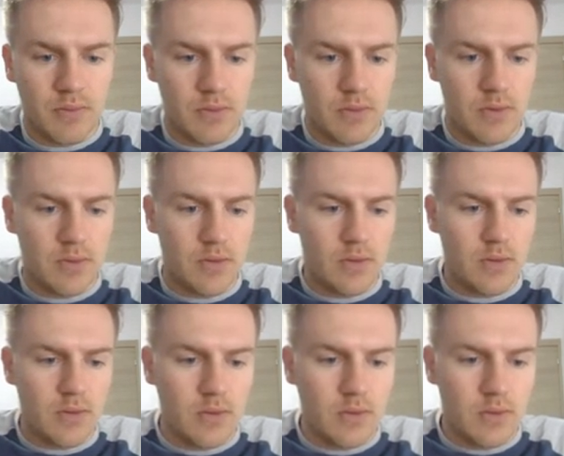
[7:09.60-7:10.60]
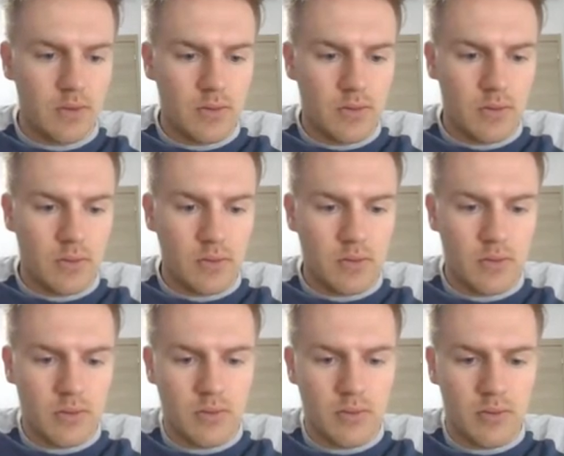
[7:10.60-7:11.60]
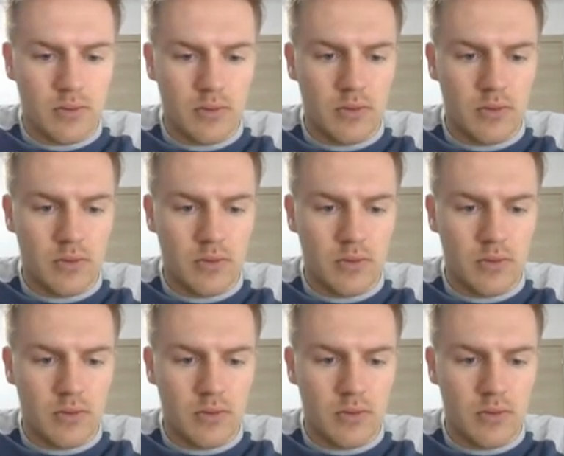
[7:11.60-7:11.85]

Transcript: No one is speaking in this clip.